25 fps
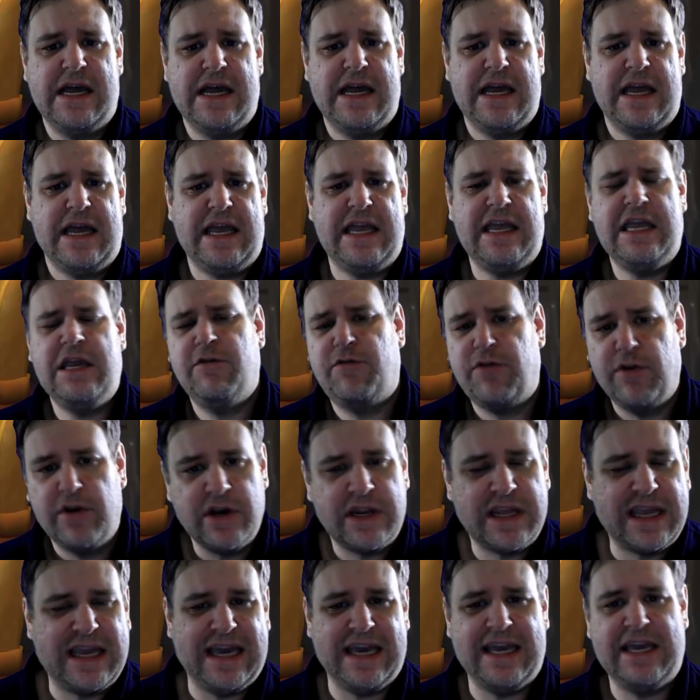even
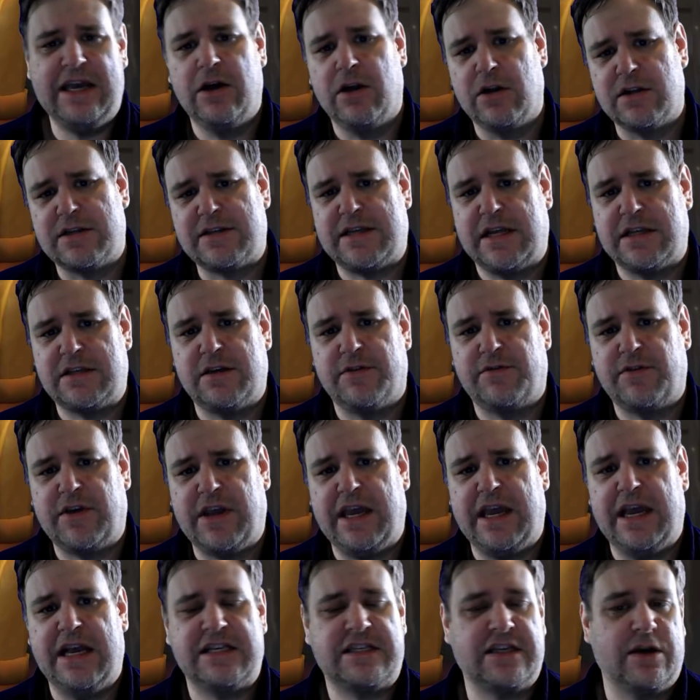keel set of
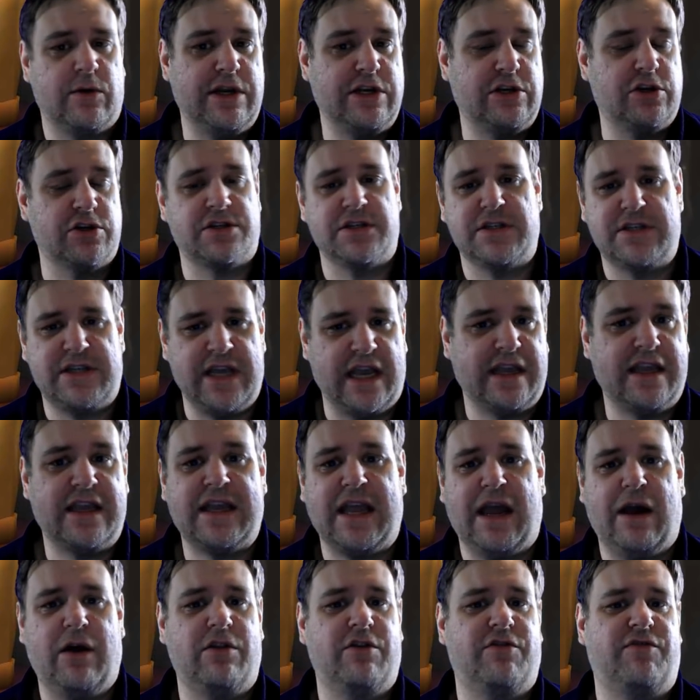gear, so it doesn't take
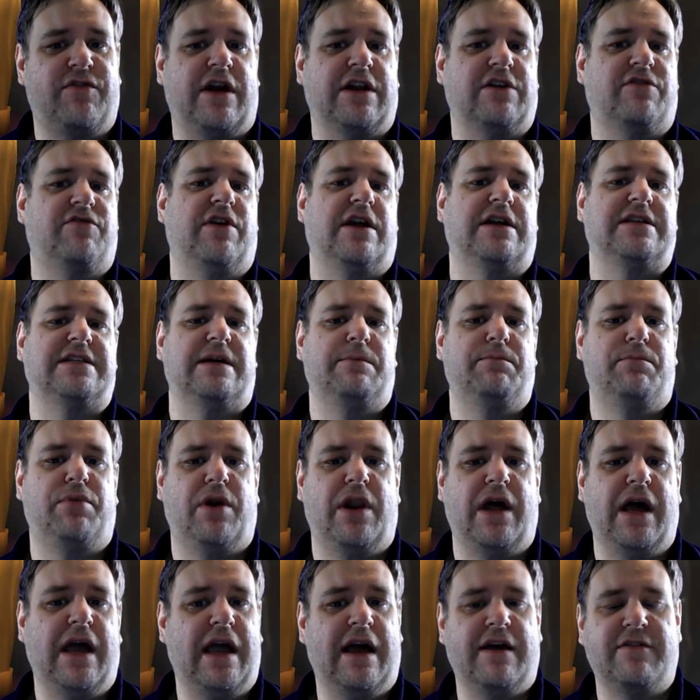account of the fact, for example,
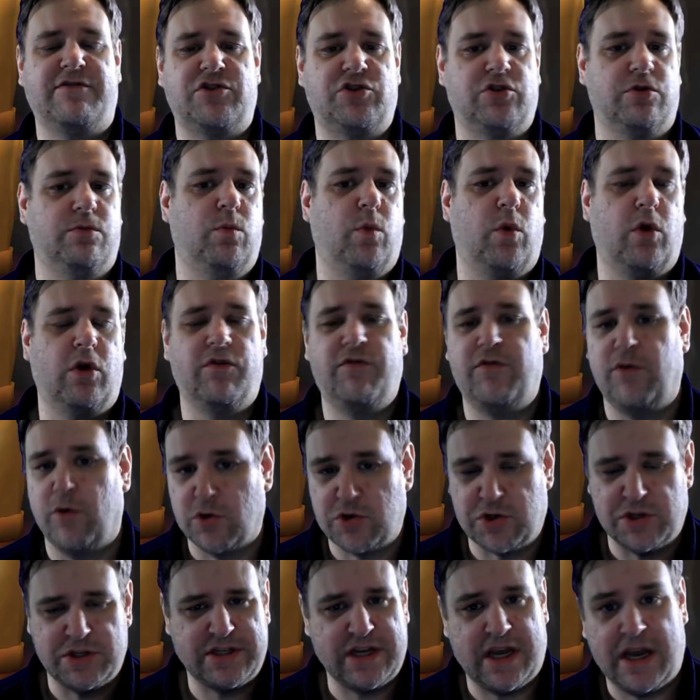I have some Warforged
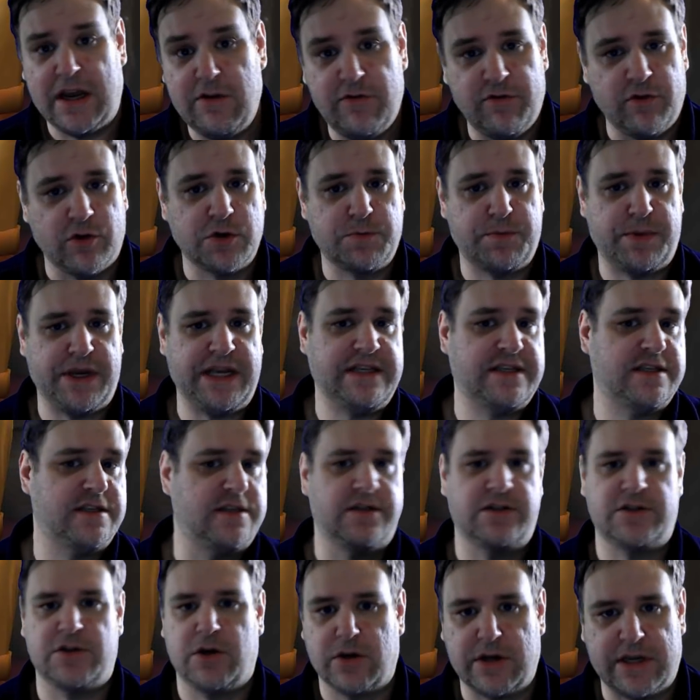and Titanforged pieces and
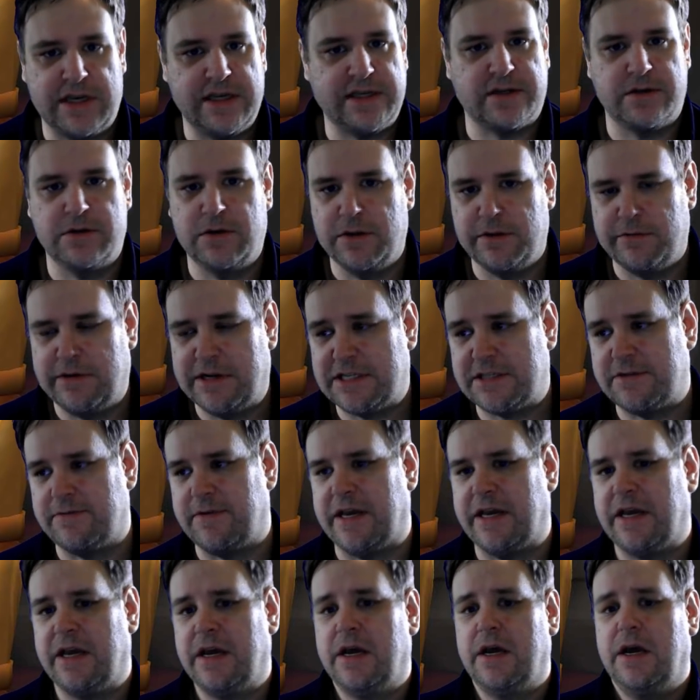sockets and all the rest of
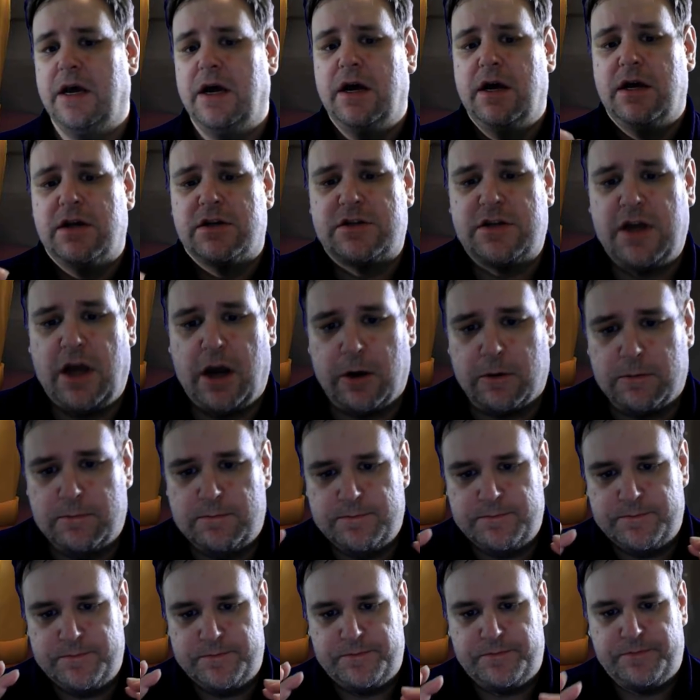it. So
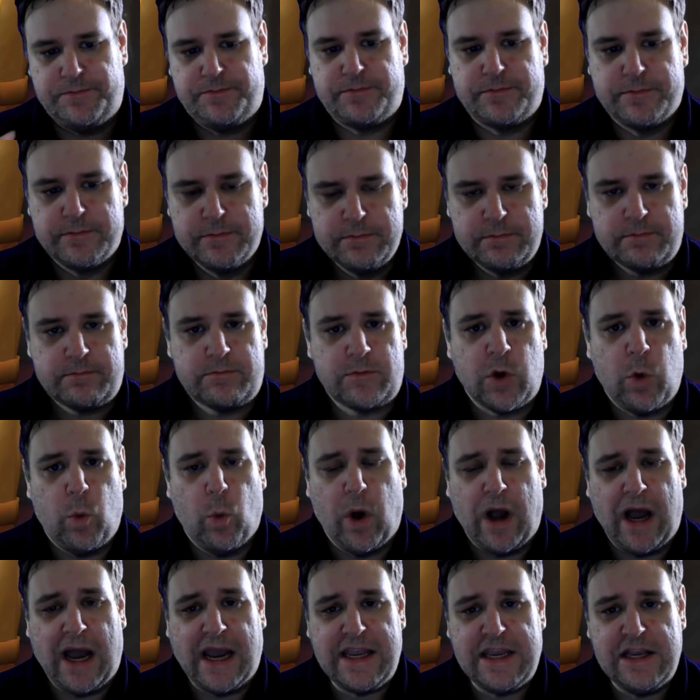what
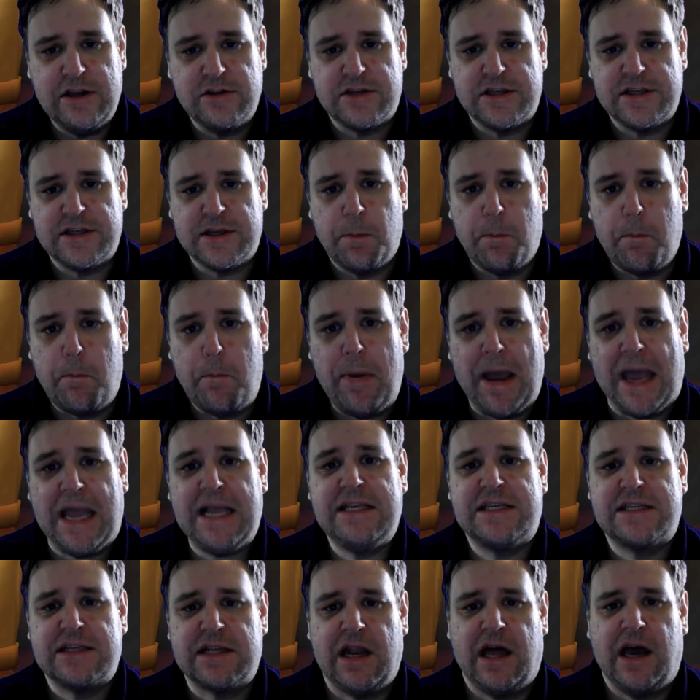I use is a
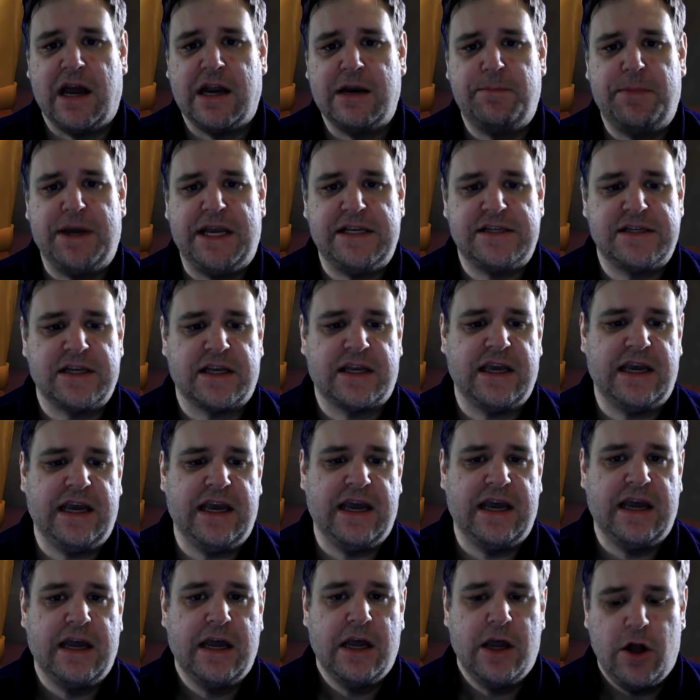baseline piece of
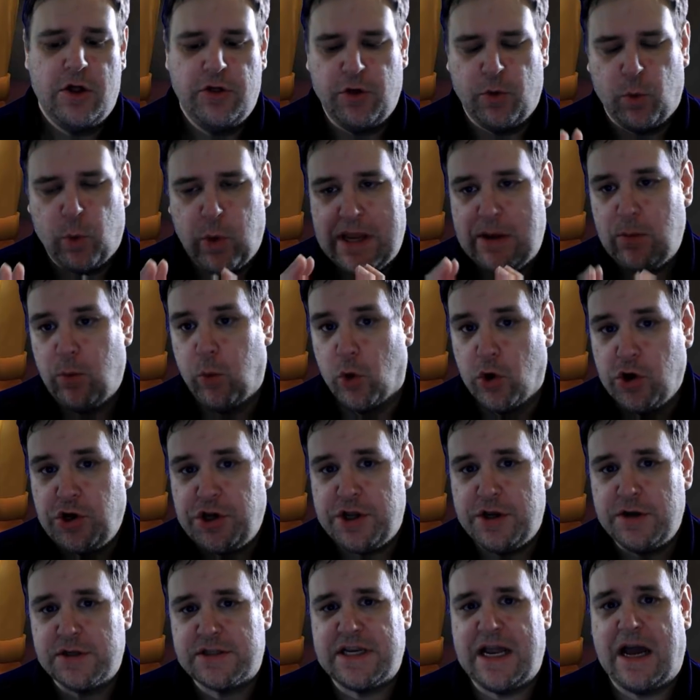gear that we would
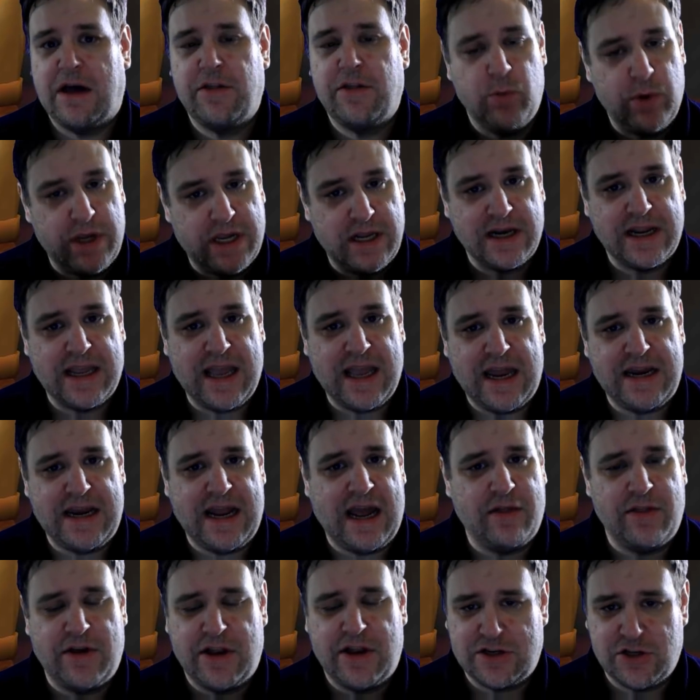use now, that we can get now,
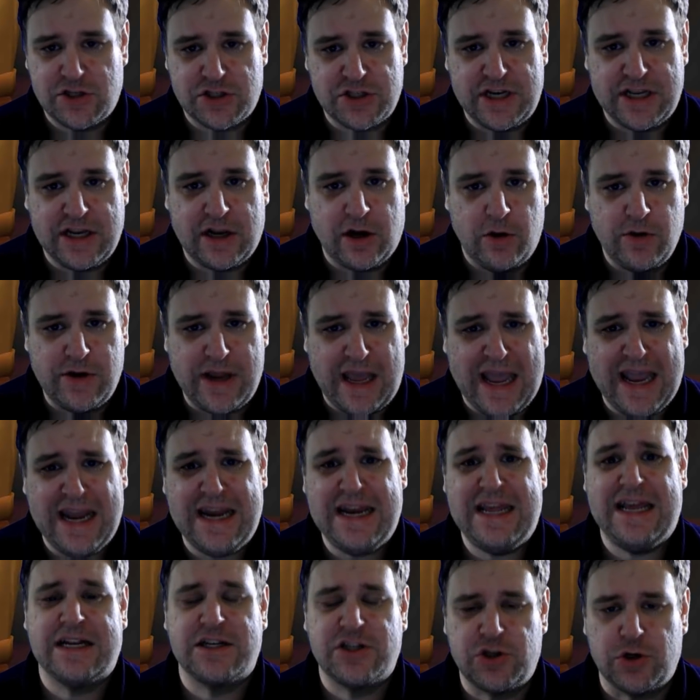that doesn't include any
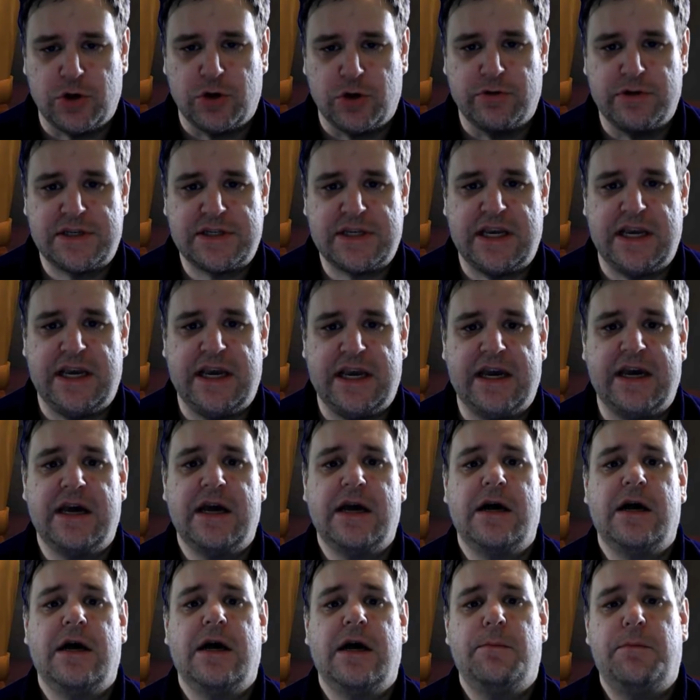Antorus gear,
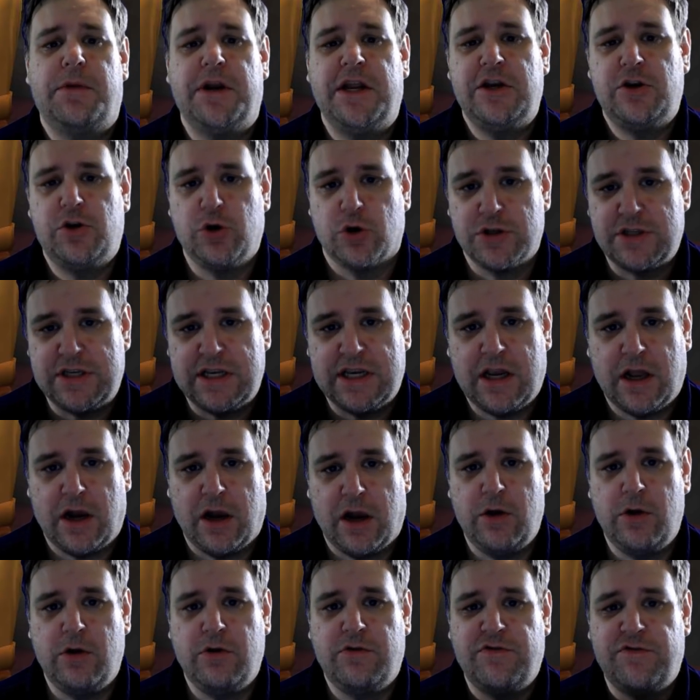but it does
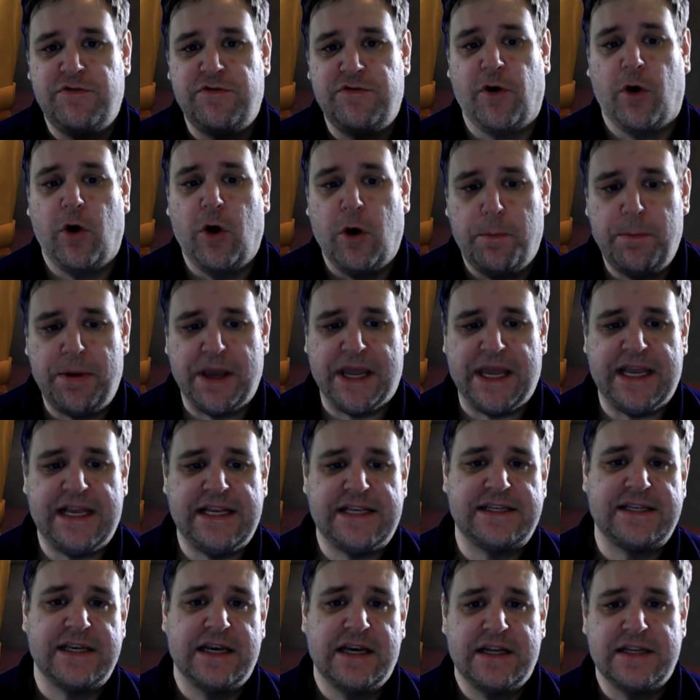include
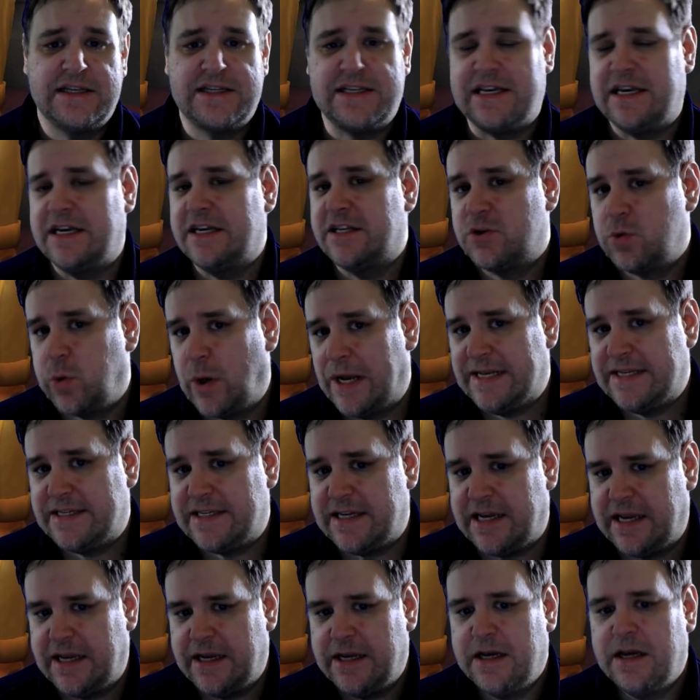4-piece tier
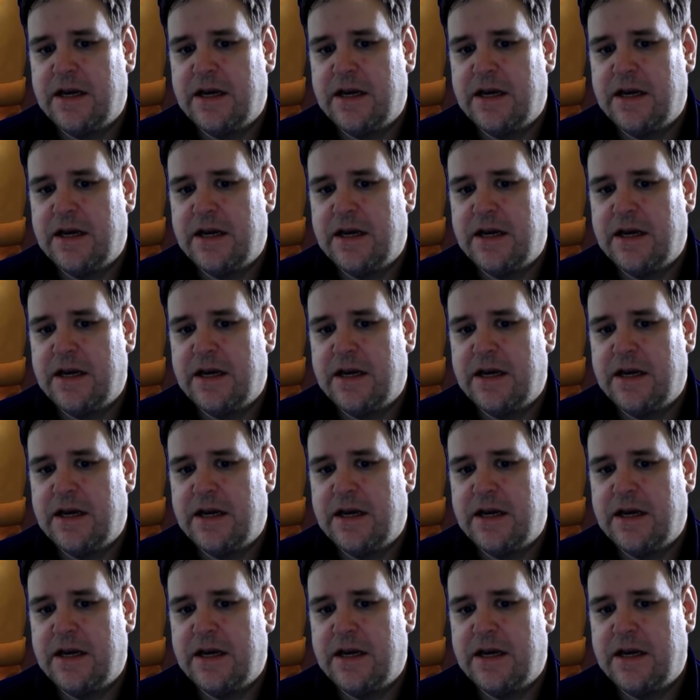20.